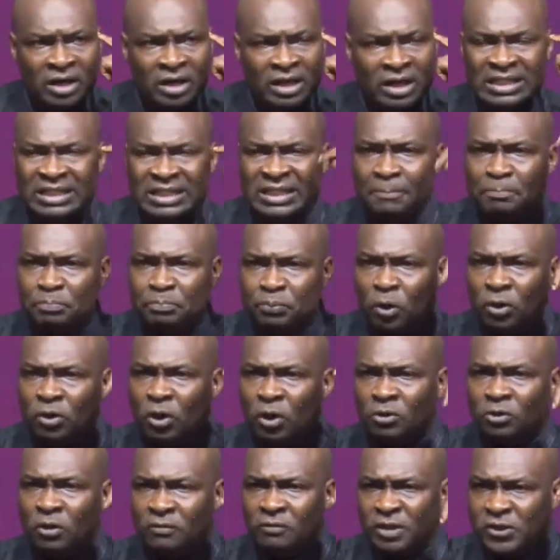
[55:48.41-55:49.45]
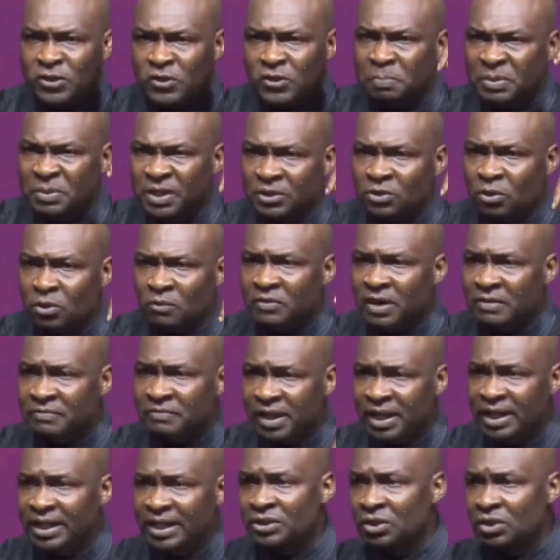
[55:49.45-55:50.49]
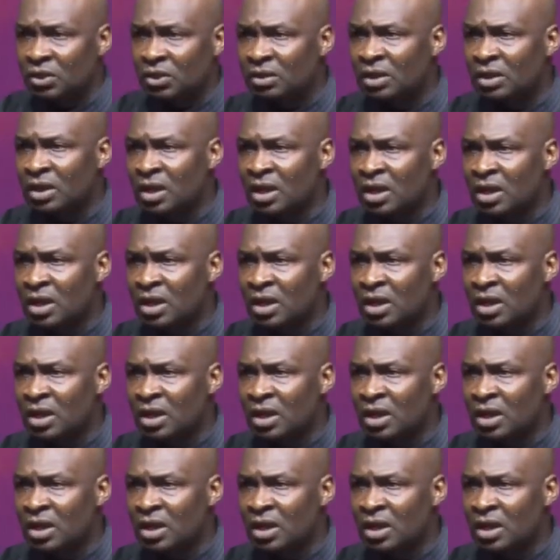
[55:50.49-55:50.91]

It's the product of the spirit of revelation.